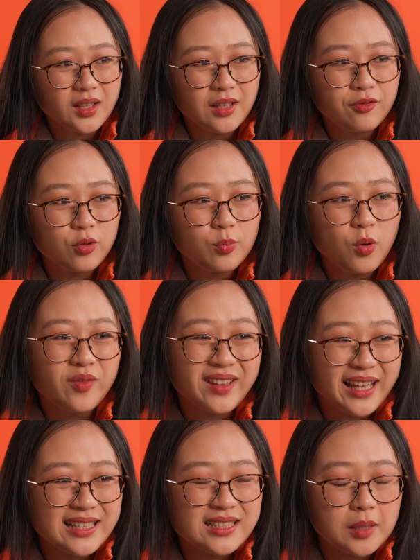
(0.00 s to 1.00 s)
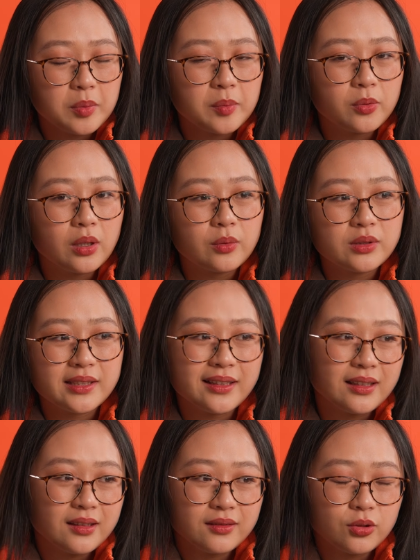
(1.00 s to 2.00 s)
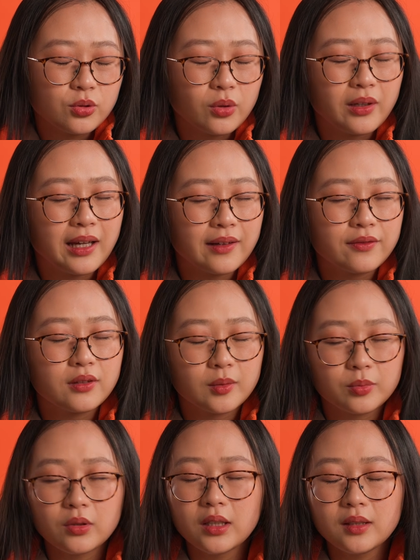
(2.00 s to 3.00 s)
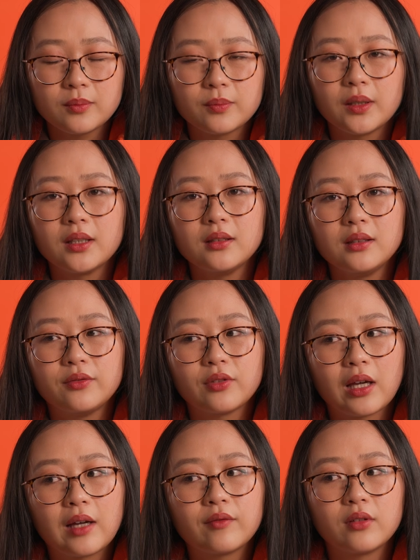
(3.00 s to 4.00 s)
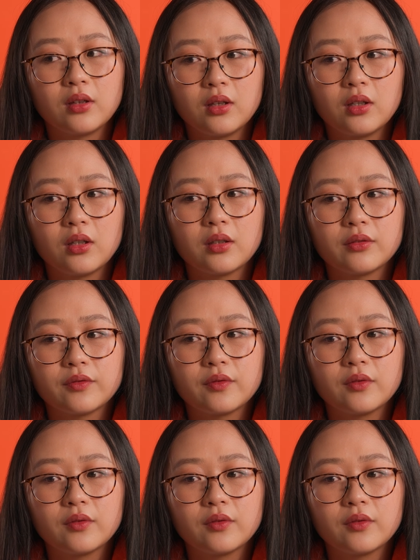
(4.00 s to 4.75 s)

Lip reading: If you're more of a landscape people, I would say you don't have to upgrade, but if you have a lot of